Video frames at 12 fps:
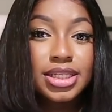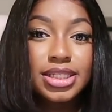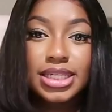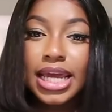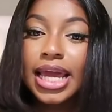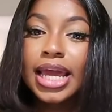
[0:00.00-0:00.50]

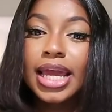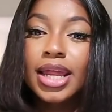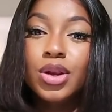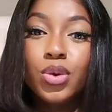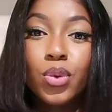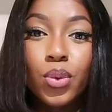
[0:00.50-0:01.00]

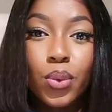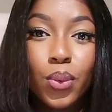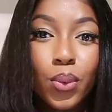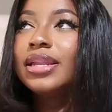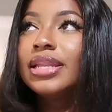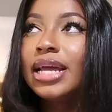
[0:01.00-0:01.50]
Say
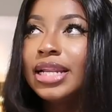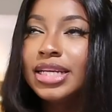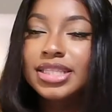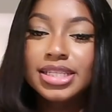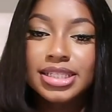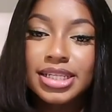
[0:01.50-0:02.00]
no.
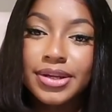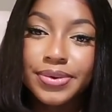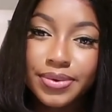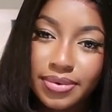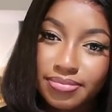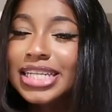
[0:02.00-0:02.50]
Learning to say
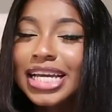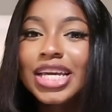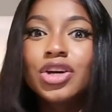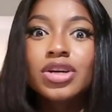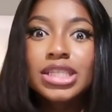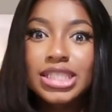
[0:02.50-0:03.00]
no.
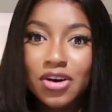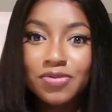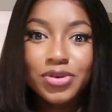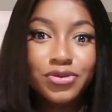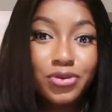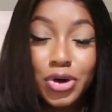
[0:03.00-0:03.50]
Checking
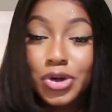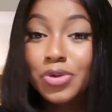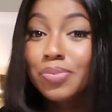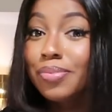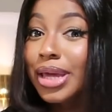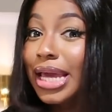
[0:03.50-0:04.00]
yourself before you
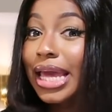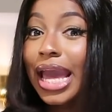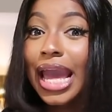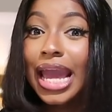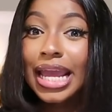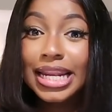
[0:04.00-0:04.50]

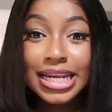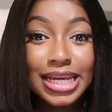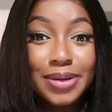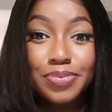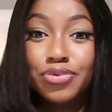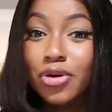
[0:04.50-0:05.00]
make
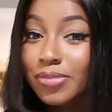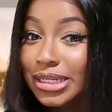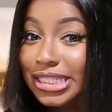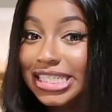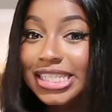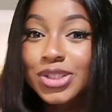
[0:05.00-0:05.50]
any
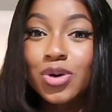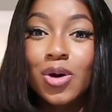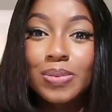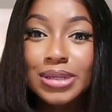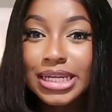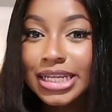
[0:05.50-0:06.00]
promises
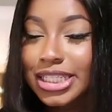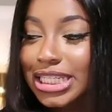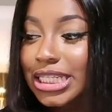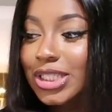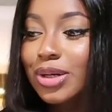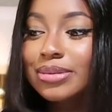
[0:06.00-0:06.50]
or
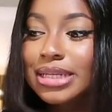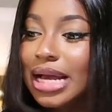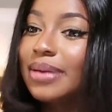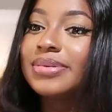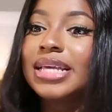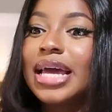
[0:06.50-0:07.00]
obligations.
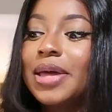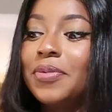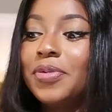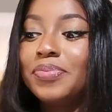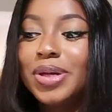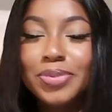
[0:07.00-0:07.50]
Sometimes,
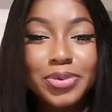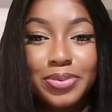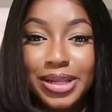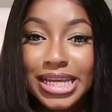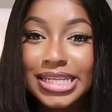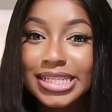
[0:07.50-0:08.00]
like with people
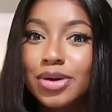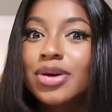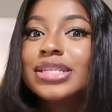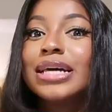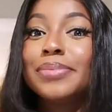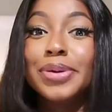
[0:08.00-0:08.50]
pleasing,
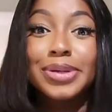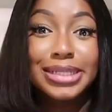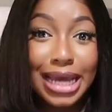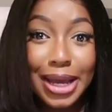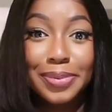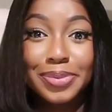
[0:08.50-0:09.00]
because I'm a
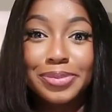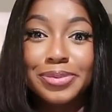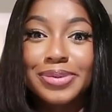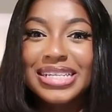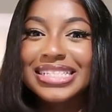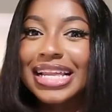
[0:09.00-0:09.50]
retired
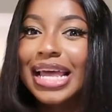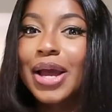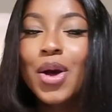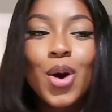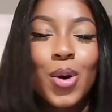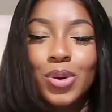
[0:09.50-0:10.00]
people pleaser,
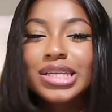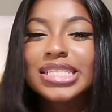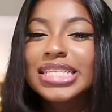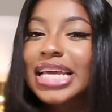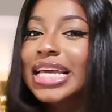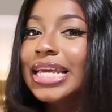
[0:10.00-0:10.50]
like we
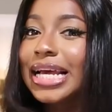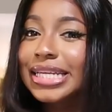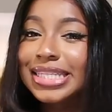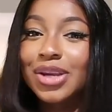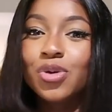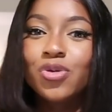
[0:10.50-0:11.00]
just say
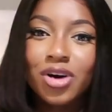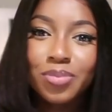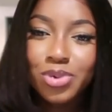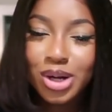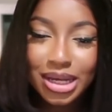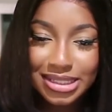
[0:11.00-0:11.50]
yes and
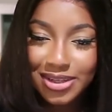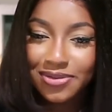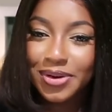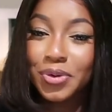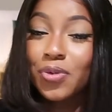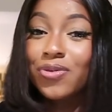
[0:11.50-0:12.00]
overbook
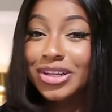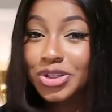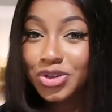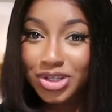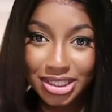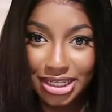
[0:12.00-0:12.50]
ourselves and
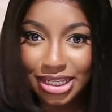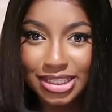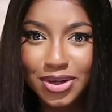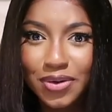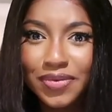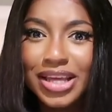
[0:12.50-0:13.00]
overstress
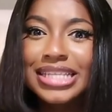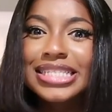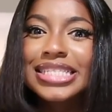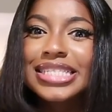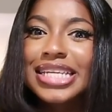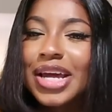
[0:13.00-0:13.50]
ourselves
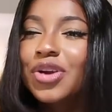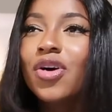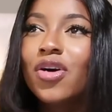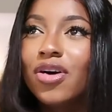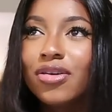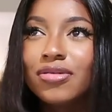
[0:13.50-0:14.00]

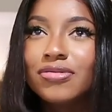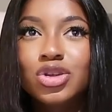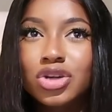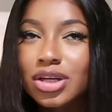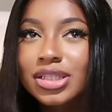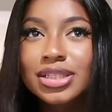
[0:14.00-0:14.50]
instead of
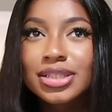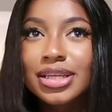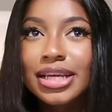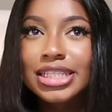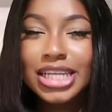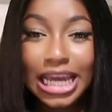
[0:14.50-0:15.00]
just
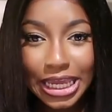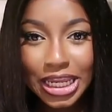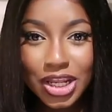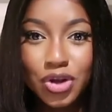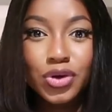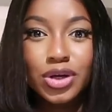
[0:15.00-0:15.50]
checking
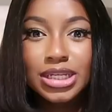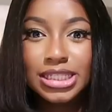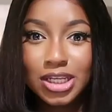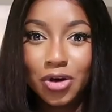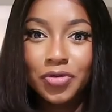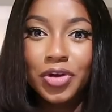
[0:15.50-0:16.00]
in on
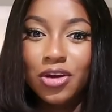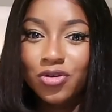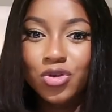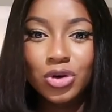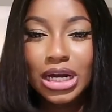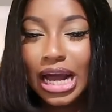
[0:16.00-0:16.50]
yourself
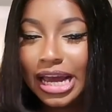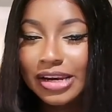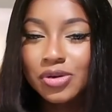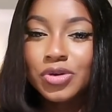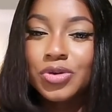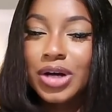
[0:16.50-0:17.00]
if you
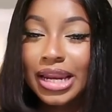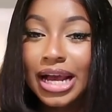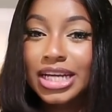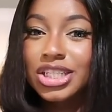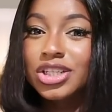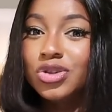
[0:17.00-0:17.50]
can or you can
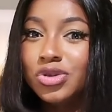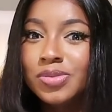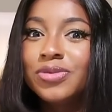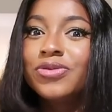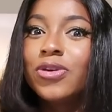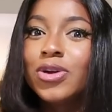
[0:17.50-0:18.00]
actually do
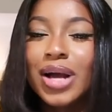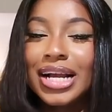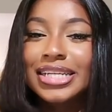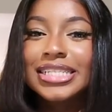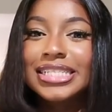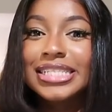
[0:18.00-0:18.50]
before you
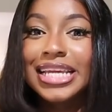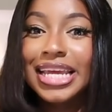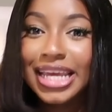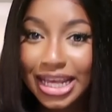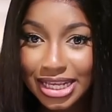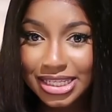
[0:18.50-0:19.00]
actually say
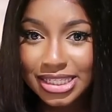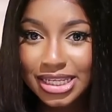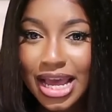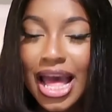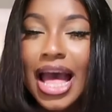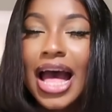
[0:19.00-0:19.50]
yes.
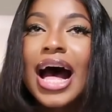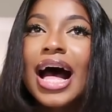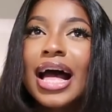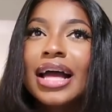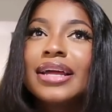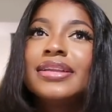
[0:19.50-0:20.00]

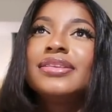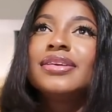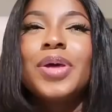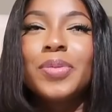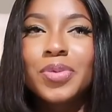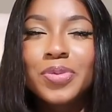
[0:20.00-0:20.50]

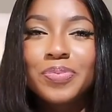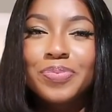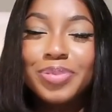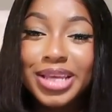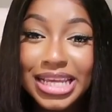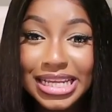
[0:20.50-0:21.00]
And people
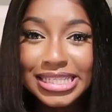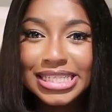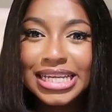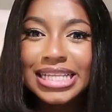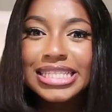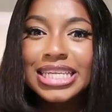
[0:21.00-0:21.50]

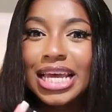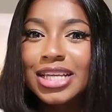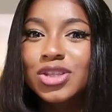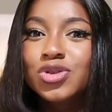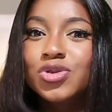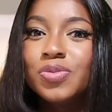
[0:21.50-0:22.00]
pleasing
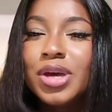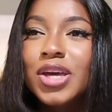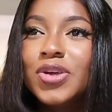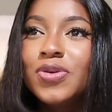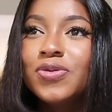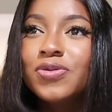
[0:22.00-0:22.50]
tends to
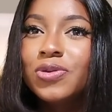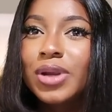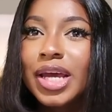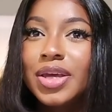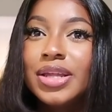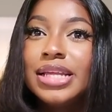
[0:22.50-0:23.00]
make you feel
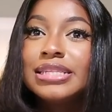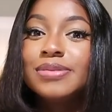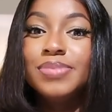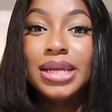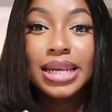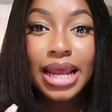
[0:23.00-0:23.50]
like you need
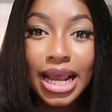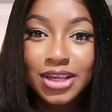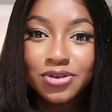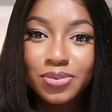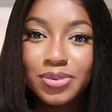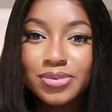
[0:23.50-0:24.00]
to be
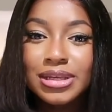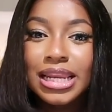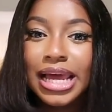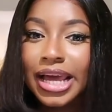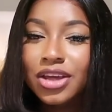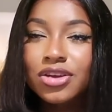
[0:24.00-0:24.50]
nice for people to
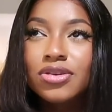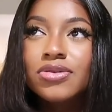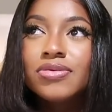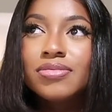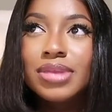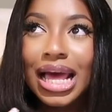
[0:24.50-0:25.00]
like
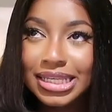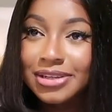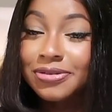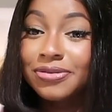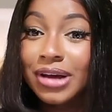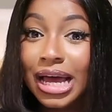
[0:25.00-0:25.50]
you.
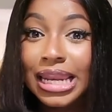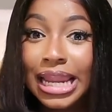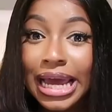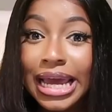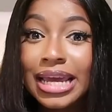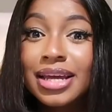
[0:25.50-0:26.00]
That's a fat
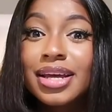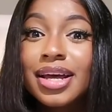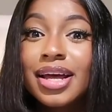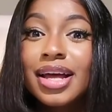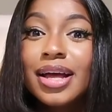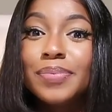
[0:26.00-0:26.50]
lie,
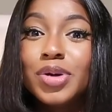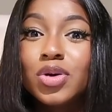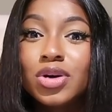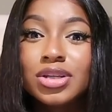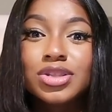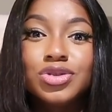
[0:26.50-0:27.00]

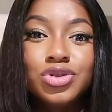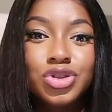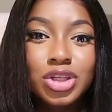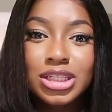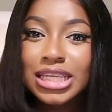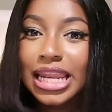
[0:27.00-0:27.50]
because you
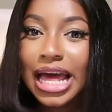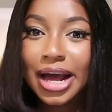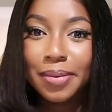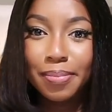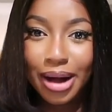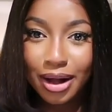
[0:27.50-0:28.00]
just
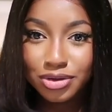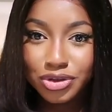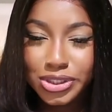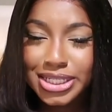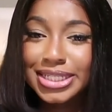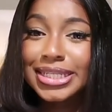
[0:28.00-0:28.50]
lack
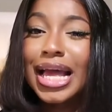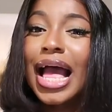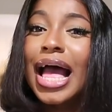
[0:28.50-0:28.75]
boundaries.